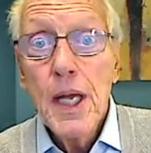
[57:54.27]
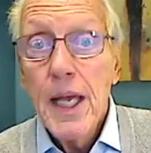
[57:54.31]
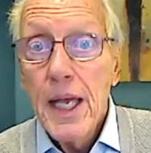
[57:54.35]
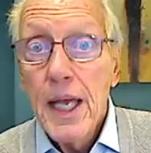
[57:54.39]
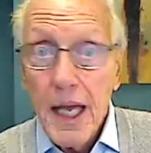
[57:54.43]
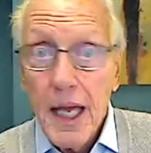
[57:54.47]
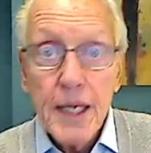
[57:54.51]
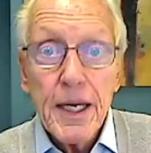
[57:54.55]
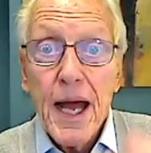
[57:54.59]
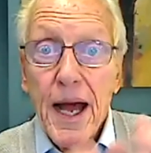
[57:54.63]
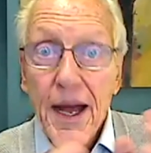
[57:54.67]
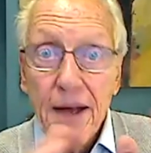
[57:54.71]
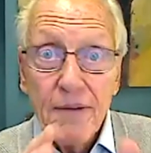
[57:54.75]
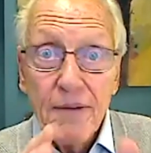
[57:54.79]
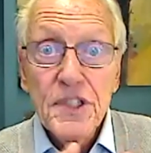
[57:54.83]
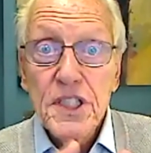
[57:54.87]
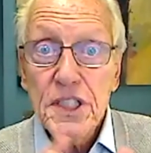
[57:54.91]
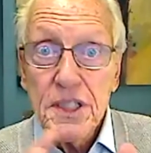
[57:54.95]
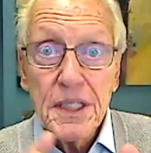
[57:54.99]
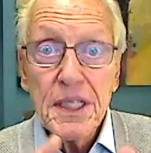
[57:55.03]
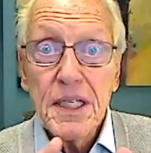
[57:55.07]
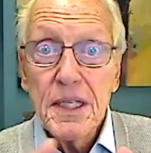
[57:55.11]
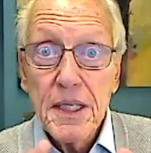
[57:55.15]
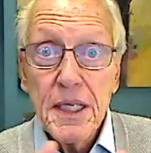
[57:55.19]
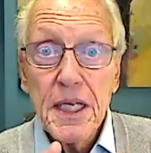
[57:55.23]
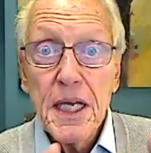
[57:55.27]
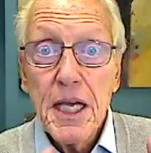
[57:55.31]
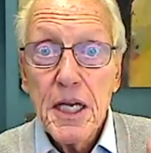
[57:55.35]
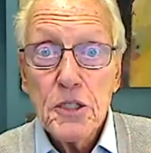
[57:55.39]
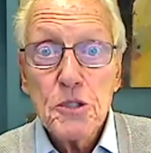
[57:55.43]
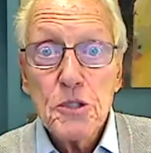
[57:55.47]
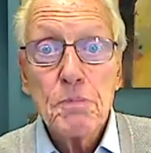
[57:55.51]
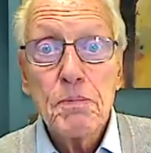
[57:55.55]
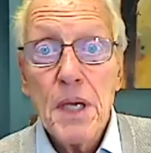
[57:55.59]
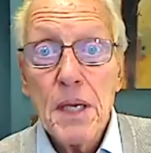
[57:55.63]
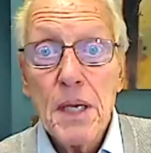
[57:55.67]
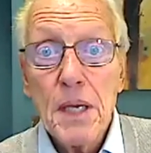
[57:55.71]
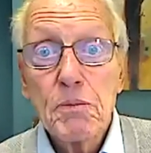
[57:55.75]
And obviously the
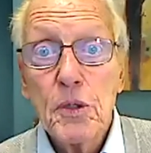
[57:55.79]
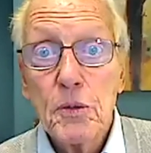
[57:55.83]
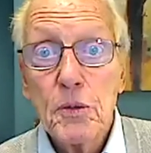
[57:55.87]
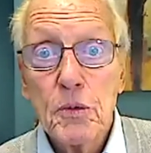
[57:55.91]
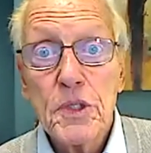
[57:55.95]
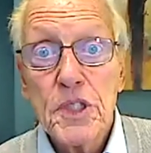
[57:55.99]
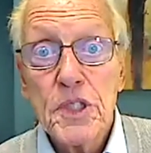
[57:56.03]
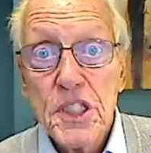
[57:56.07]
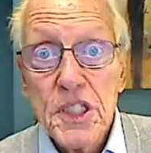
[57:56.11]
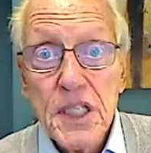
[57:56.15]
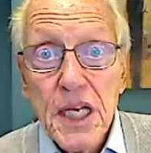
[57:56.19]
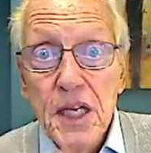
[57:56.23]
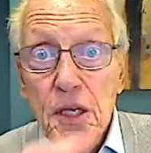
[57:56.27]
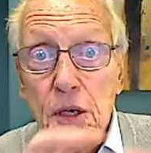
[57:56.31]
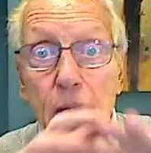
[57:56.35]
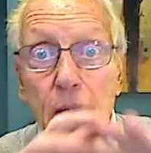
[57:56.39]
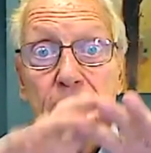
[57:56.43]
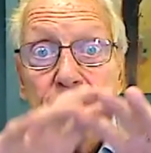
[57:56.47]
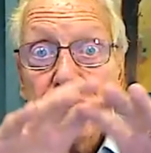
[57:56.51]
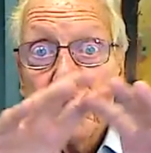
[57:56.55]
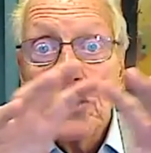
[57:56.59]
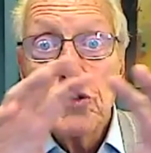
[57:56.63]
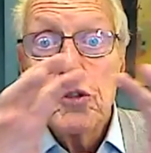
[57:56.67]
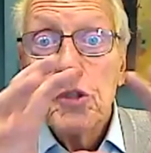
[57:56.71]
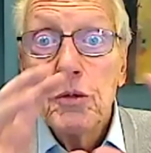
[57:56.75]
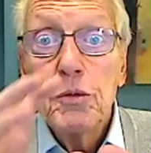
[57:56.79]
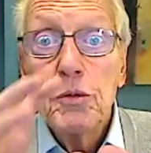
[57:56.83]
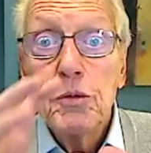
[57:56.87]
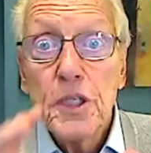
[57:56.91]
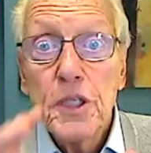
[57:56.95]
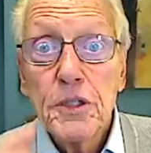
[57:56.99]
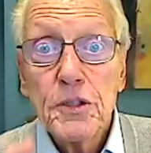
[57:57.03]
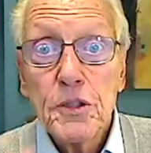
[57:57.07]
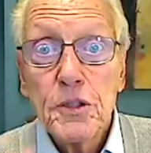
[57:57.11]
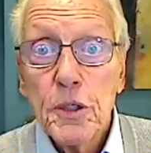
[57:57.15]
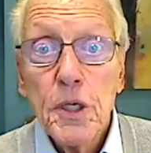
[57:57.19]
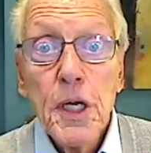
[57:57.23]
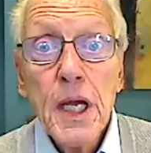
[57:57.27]
yes people would say you have to do it
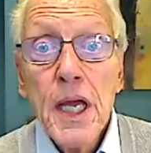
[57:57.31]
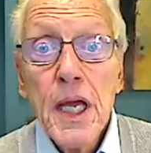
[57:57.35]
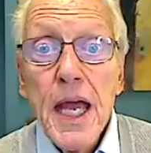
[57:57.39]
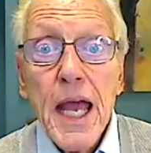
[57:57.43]
under